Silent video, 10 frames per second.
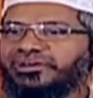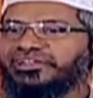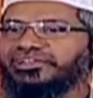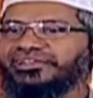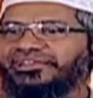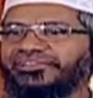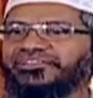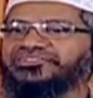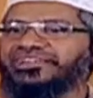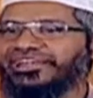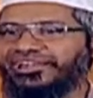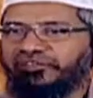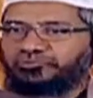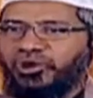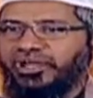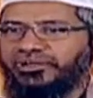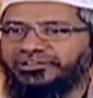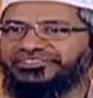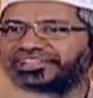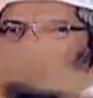money and the children are getting
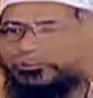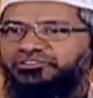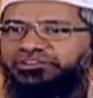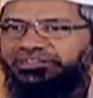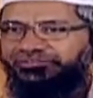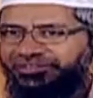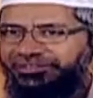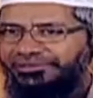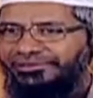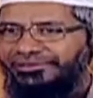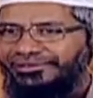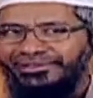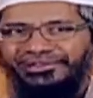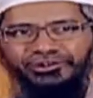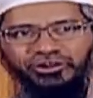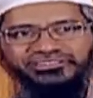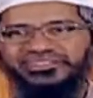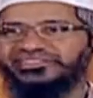spoiled, sitting in front of the TV, learning wrong